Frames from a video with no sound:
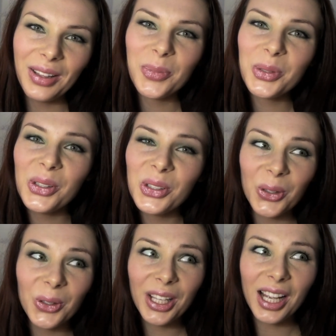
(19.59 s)
I'm so
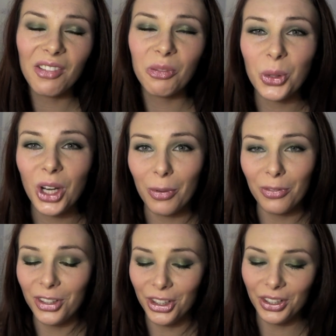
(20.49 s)
sorry I haven't put up a
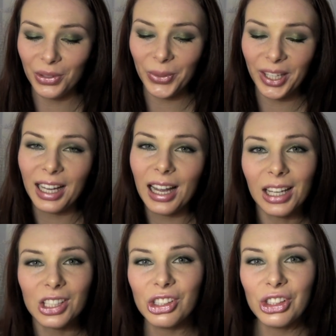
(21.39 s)
video in a week. I
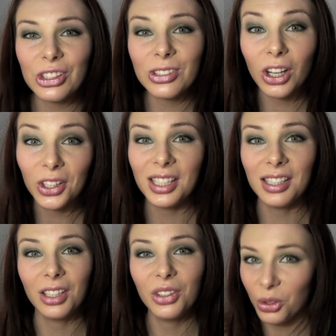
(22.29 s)
actually just
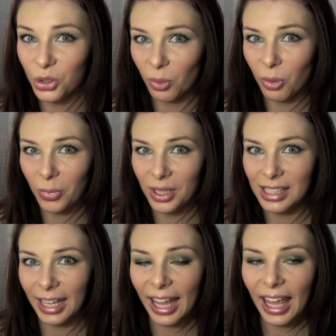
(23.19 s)
started a new job on
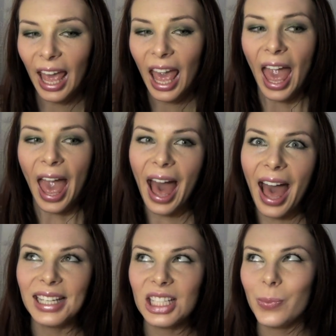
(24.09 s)
Monday
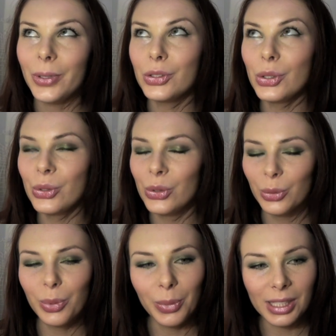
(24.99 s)
and it's been
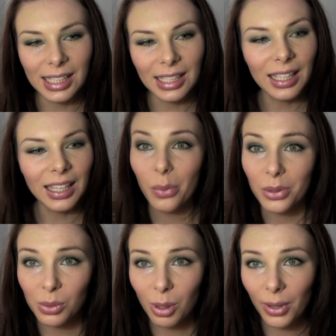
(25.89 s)
super busy. I will
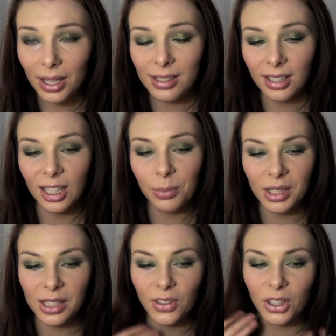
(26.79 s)
do my best to keep
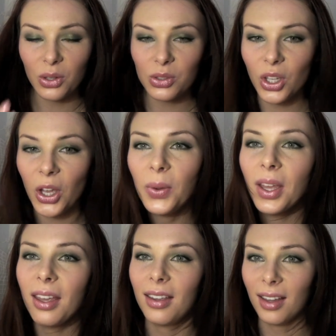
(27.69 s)
these videos
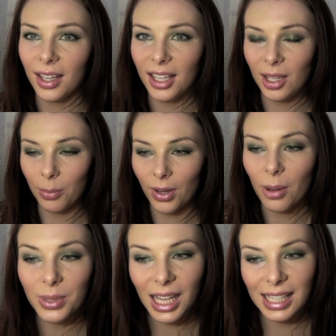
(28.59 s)
going, keep
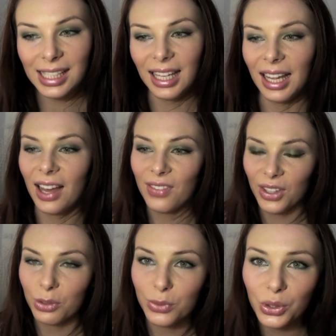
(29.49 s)
updating, having
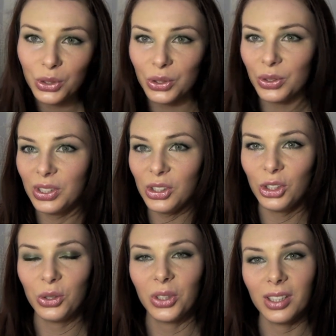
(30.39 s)
reviews,
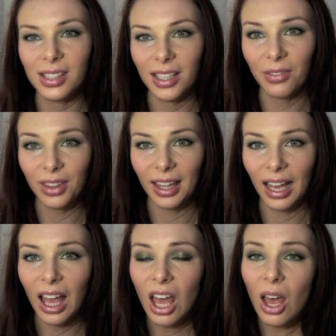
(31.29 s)
tutorials and everything,
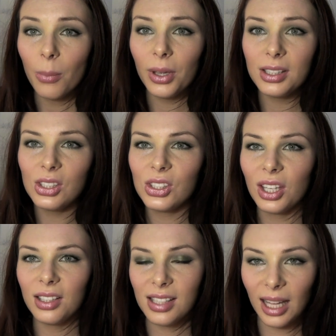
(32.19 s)
but it's just
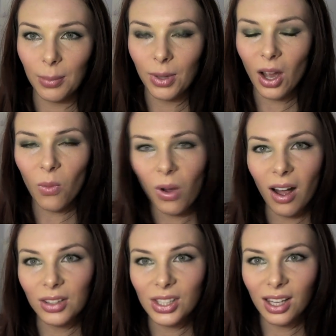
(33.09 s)
going to take me a
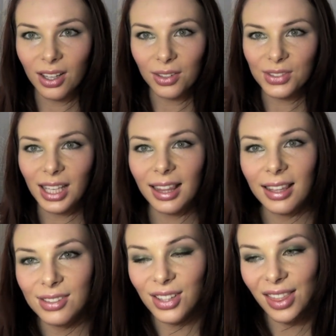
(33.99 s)
while to kind of settle
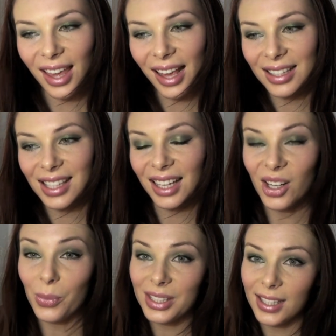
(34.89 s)
into things, getting
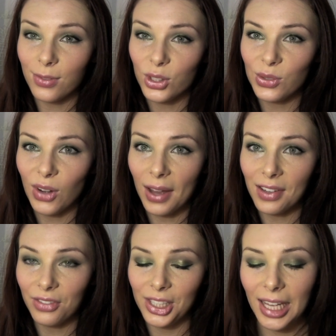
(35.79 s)
up at 6:45
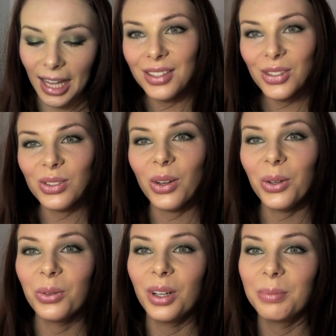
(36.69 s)
every day.
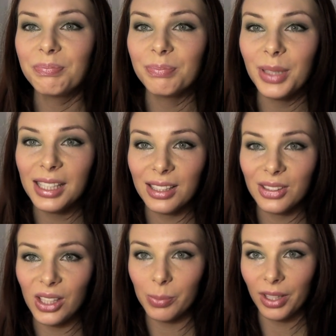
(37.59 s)
So please
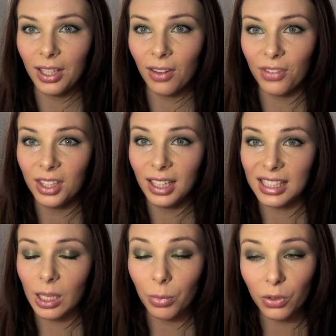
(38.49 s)
excuse me if in the
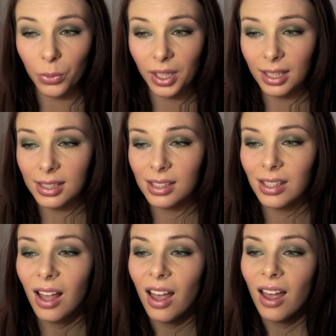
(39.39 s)
next couple of weeks
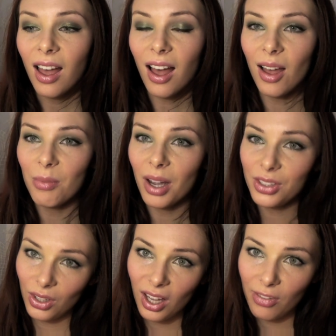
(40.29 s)
I
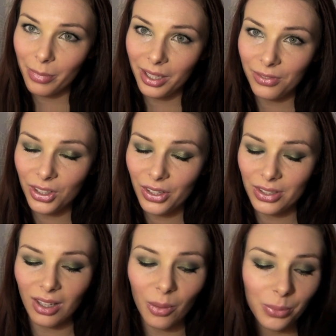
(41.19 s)
don't have many
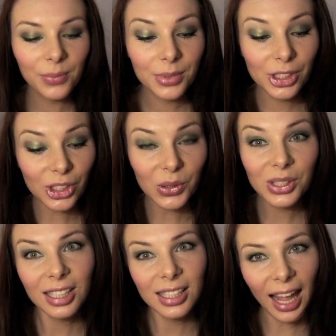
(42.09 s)
videos up. So
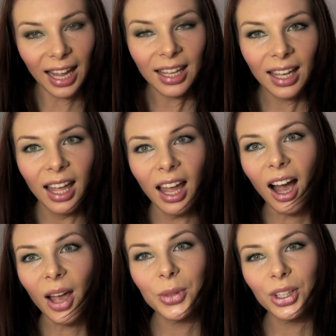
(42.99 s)
today
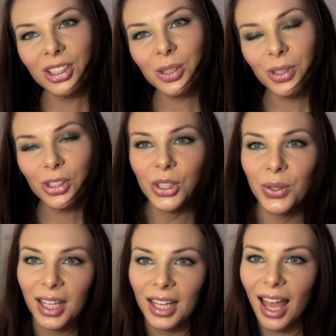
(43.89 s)
I'm going to be
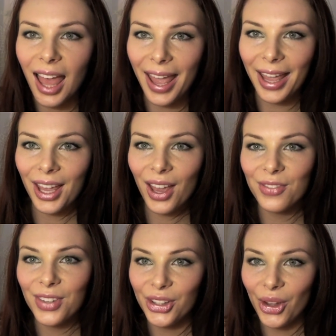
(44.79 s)
doing a
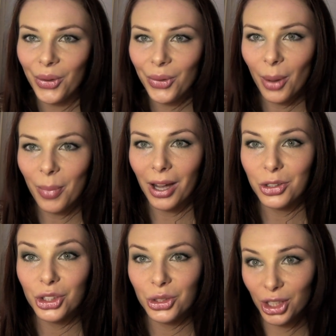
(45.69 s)
video
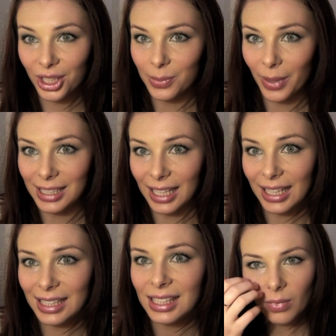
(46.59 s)
about Dulce
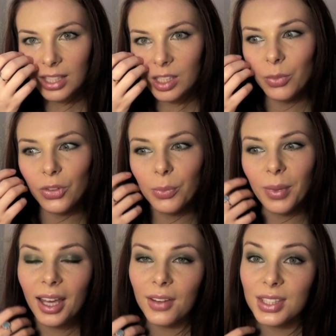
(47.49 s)
Cosmetics. Some of you
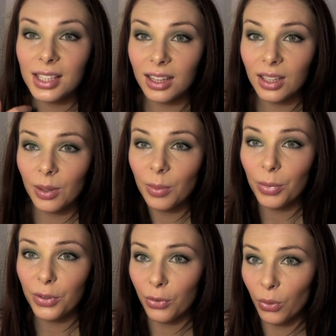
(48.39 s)
may have seen them
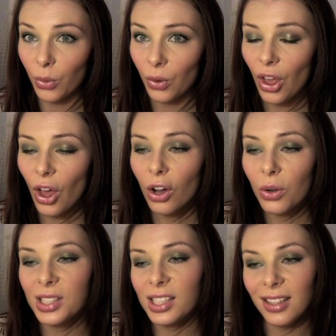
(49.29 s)
before
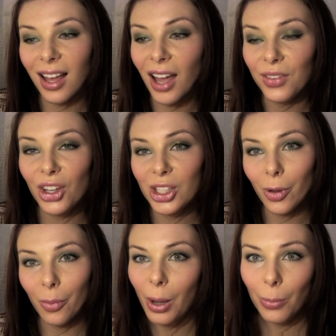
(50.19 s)
or seen their adverts
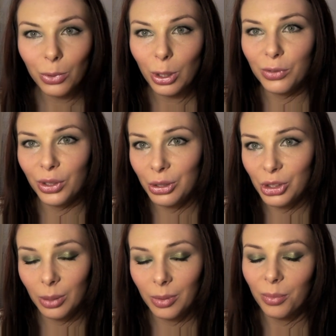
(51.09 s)
pop up all over
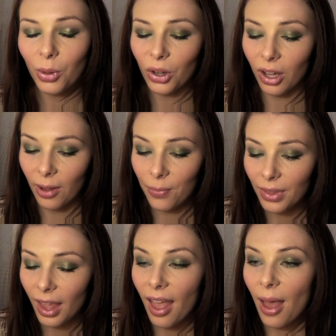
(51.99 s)
YouTube and Blogger.
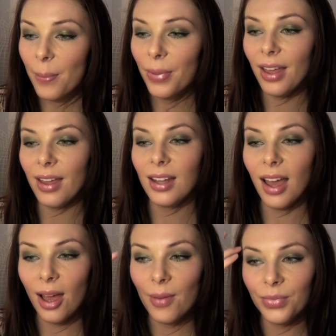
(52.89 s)
But
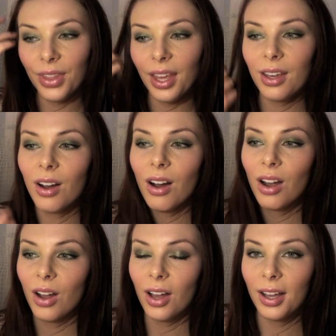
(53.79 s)
they
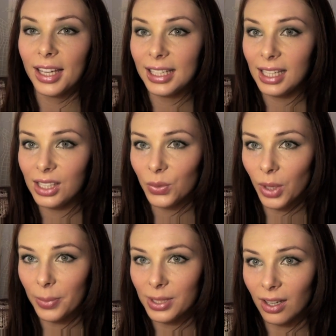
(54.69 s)
are a Canadian
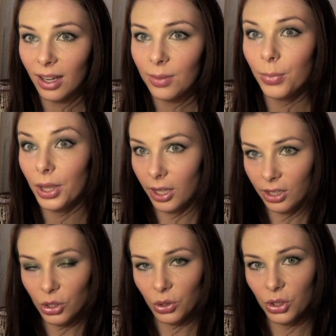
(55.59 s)
website, but they
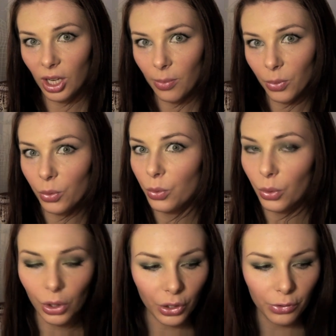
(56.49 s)
do ship
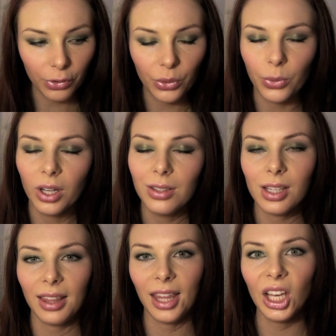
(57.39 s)
all over the world,
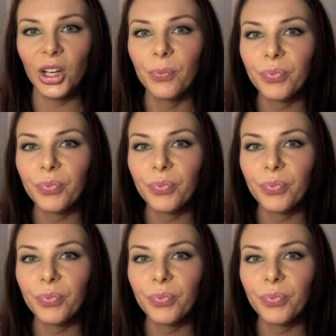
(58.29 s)
I think.